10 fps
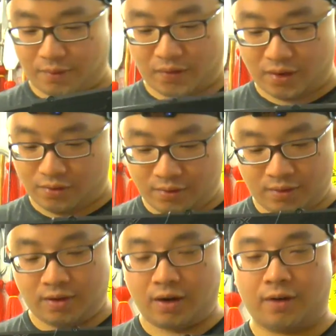review
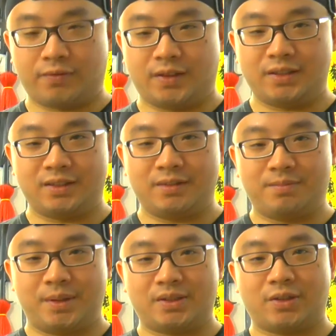of this
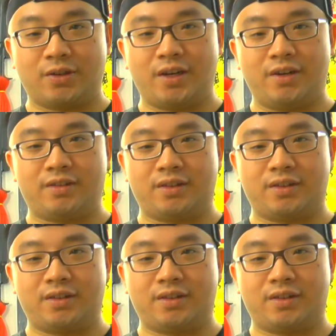pistol here,